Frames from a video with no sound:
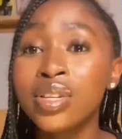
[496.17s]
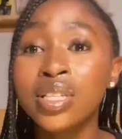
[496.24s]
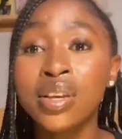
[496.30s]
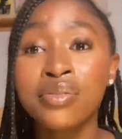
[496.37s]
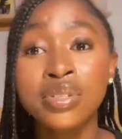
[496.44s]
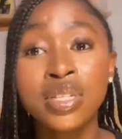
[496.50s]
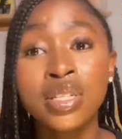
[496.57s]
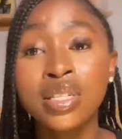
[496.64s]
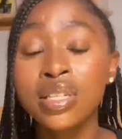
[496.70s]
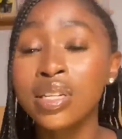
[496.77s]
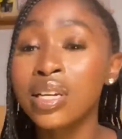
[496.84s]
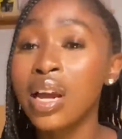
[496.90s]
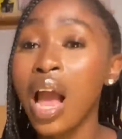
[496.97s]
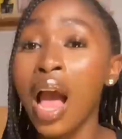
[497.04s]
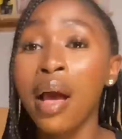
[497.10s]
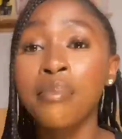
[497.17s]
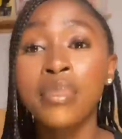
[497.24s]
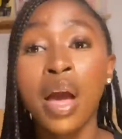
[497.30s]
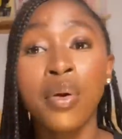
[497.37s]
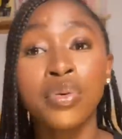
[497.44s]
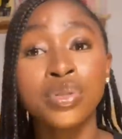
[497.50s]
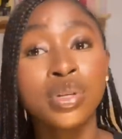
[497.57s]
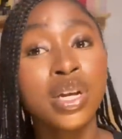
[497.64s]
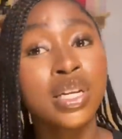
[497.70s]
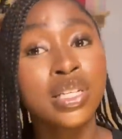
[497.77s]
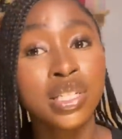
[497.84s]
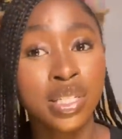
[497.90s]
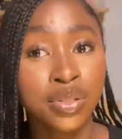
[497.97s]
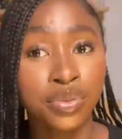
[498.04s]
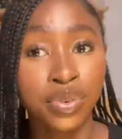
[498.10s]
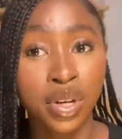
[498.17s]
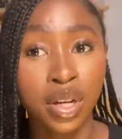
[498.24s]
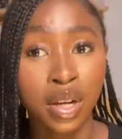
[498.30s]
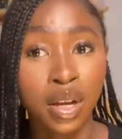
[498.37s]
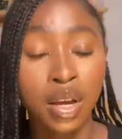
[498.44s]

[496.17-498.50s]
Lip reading: 17 degrees, and me, I was already shivering